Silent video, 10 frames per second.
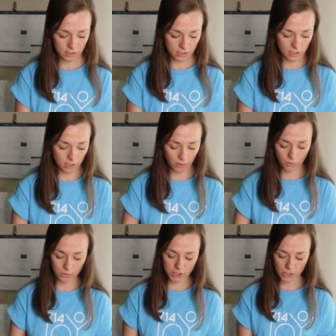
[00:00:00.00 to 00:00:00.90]

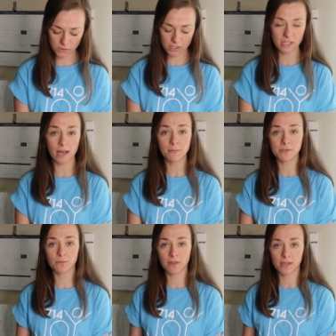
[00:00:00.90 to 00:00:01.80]
do 2
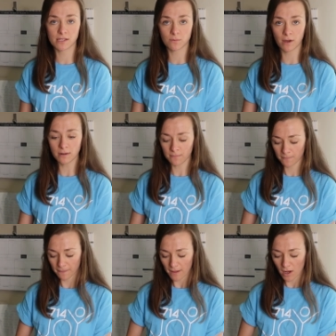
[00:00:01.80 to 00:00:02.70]
steps with this one.
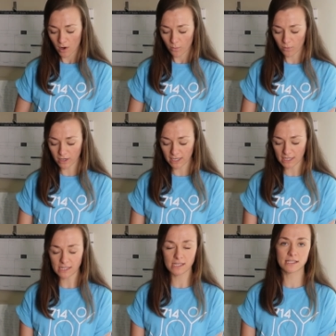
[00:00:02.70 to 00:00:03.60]
We're
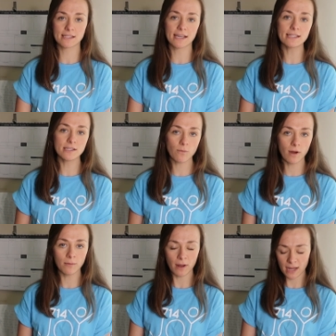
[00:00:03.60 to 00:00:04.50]
gonna slice it
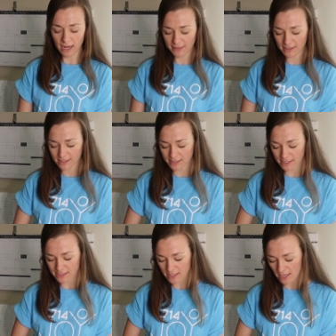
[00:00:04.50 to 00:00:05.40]
one way and then
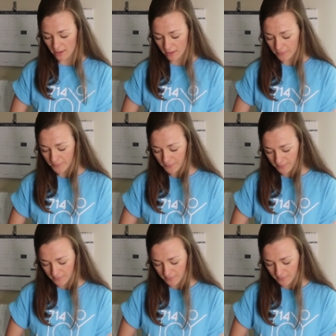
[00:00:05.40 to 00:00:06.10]
slice the other.